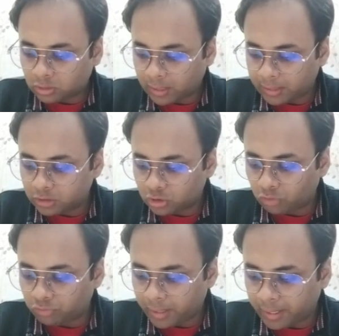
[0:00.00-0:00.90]
thrice
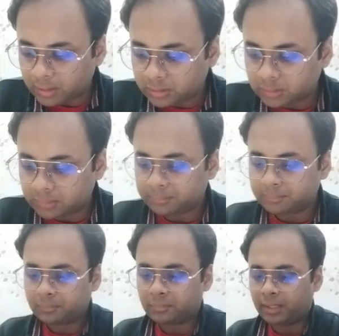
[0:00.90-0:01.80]
of X,
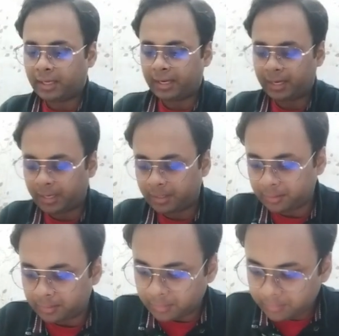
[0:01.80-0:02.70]

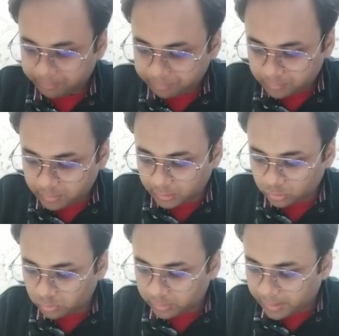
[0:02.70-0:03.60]
and
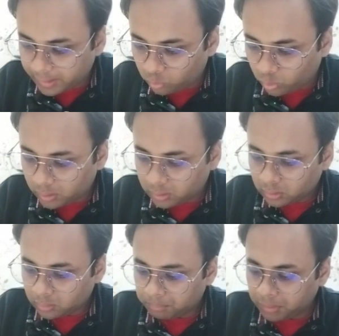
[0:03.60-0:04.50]
then you would get what?
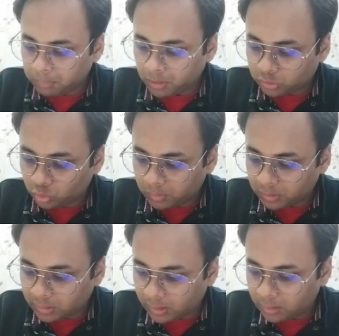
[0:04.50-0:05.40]
P plus Q
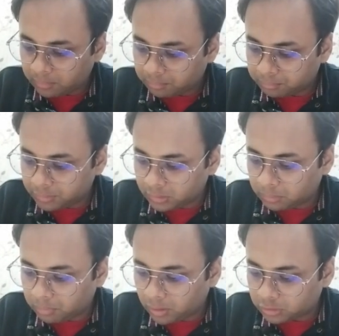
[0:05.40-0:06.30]
plus R.
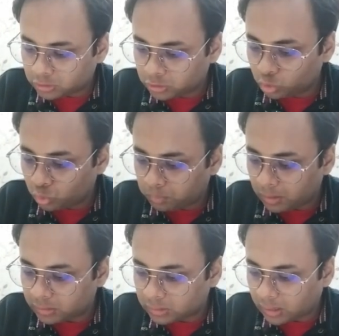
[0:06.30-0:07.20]
P plus Q
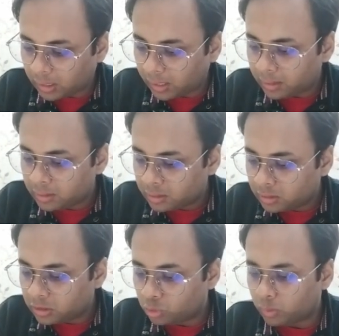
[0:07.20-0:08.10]
plus R
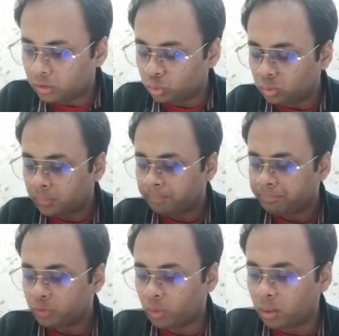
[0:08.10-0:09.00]
equal to,
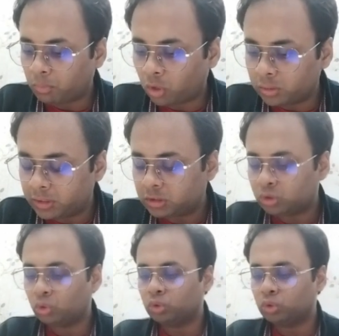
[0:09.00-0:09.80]
you add up all this,